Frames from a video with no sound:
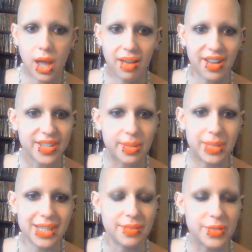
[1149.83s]
all
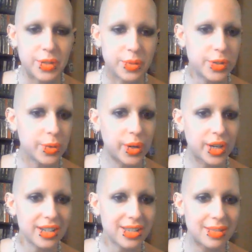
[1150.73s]
submissives do
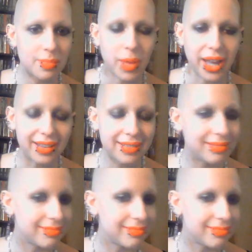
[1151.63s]
chores, but,